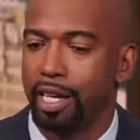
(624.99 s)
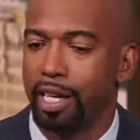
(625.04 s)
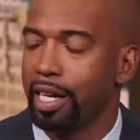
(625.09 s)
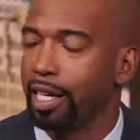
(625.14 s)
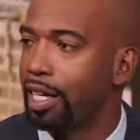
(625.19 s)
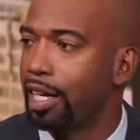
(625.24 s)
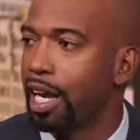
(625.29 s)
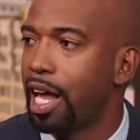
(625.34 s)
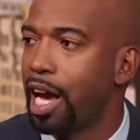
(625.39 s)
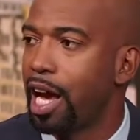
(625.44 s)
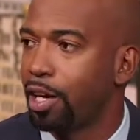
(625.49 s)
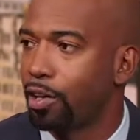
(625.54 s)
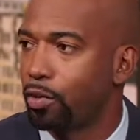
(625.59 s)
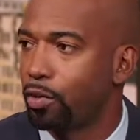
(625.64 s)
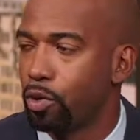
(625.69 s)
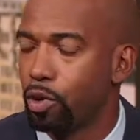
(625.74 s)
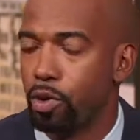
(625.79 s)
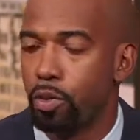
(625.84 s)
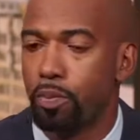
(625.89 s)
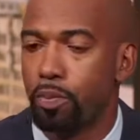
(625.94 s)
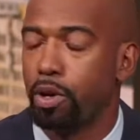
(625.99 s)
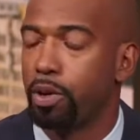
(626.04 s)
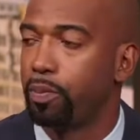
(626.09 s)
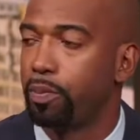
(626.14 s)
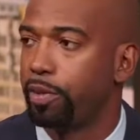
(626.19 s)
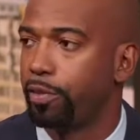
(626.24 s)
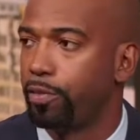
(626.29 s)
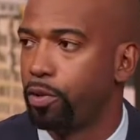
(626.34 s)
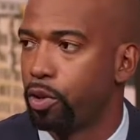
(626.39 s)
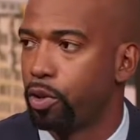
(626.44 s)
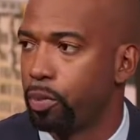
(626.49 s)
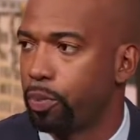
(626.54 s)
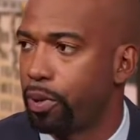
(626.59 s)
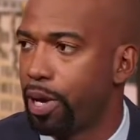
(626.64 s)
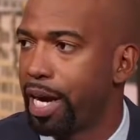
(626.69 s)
in the locker room or before